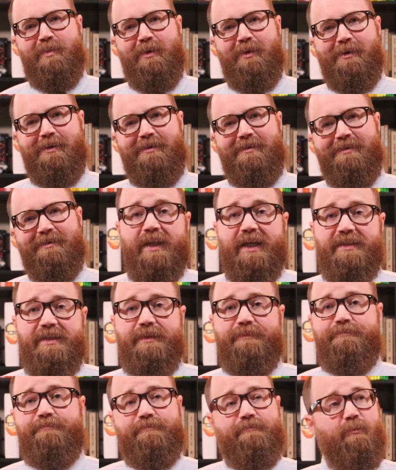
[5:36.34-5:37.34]
Board. That's
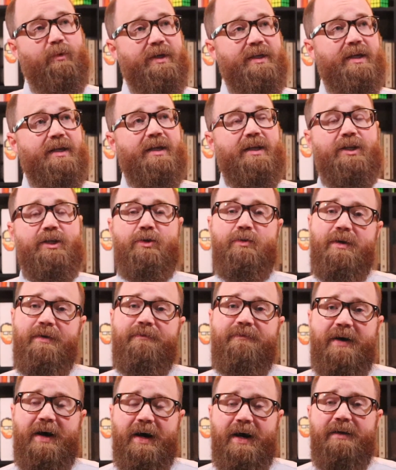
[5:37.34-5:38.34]
it, we did it. Unit
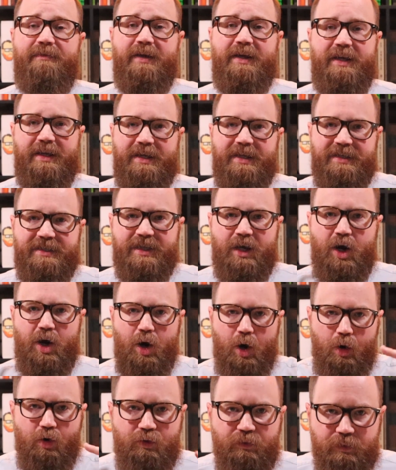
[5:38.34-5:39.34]
five is
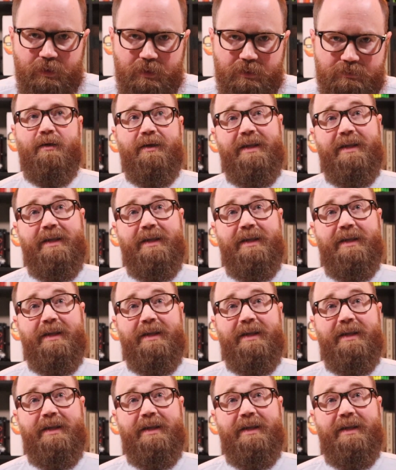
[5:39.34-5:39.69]
over.